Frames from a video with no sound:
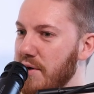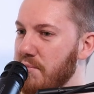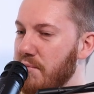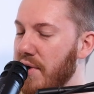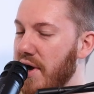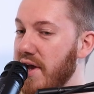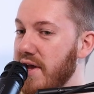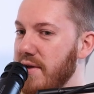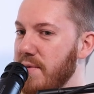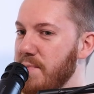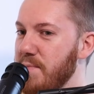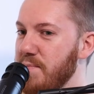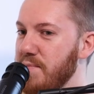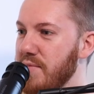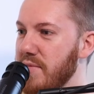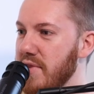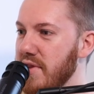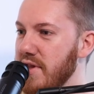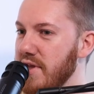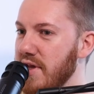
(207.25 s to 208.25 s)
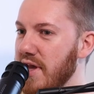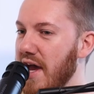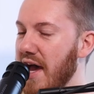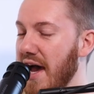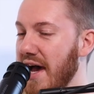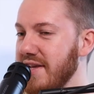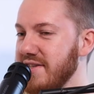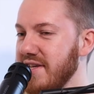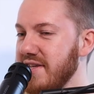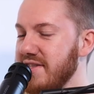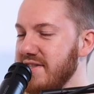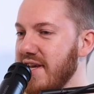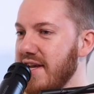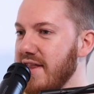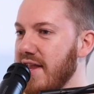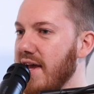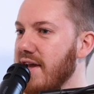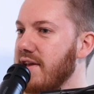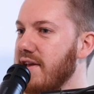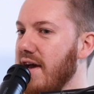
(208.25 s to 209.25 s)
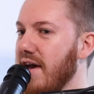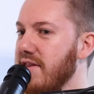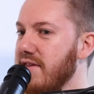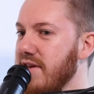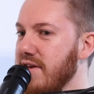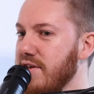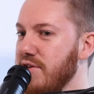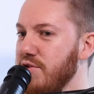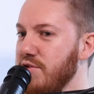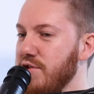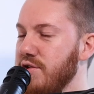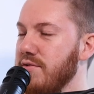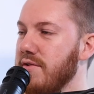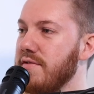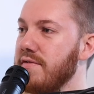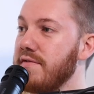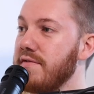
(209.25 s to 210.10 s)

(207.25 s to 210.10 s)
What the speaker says: But as I said, like I think you do a